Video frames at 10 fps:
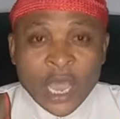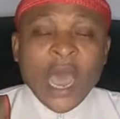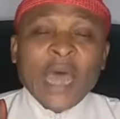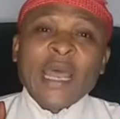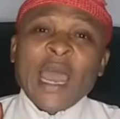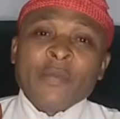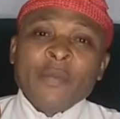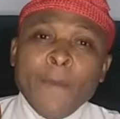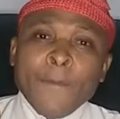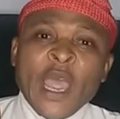And I
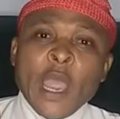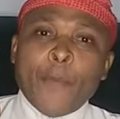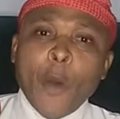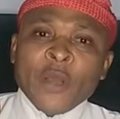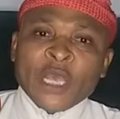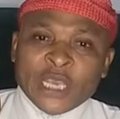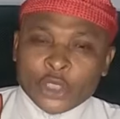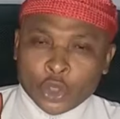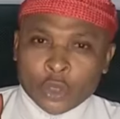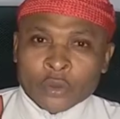remember a
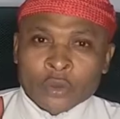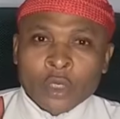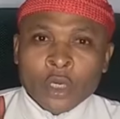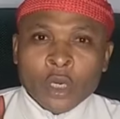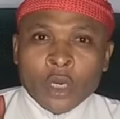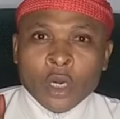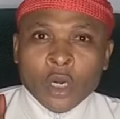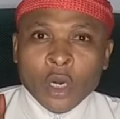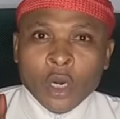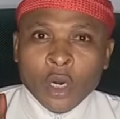publication
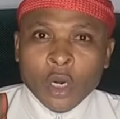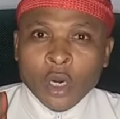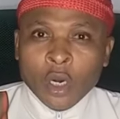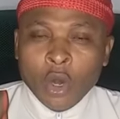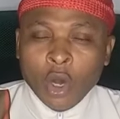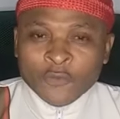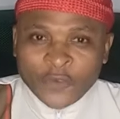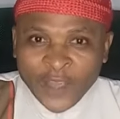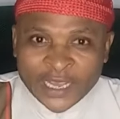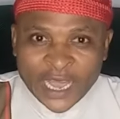on
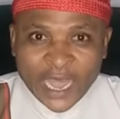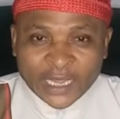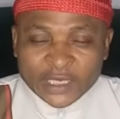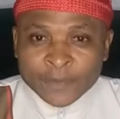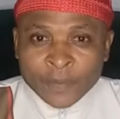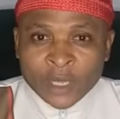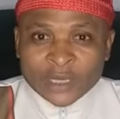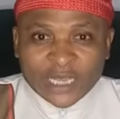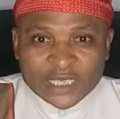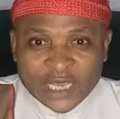Vanguard
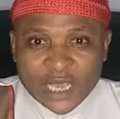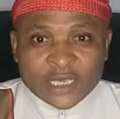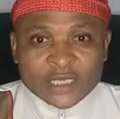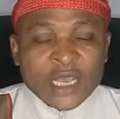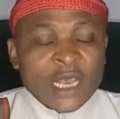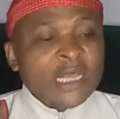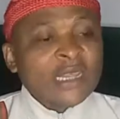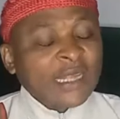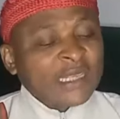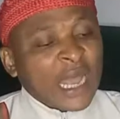that says
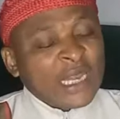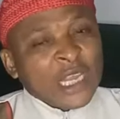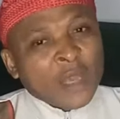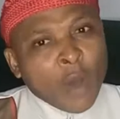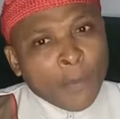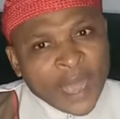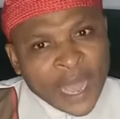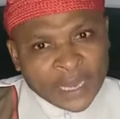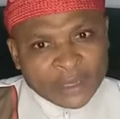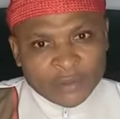that an Igbo
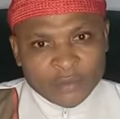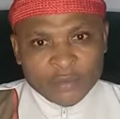man,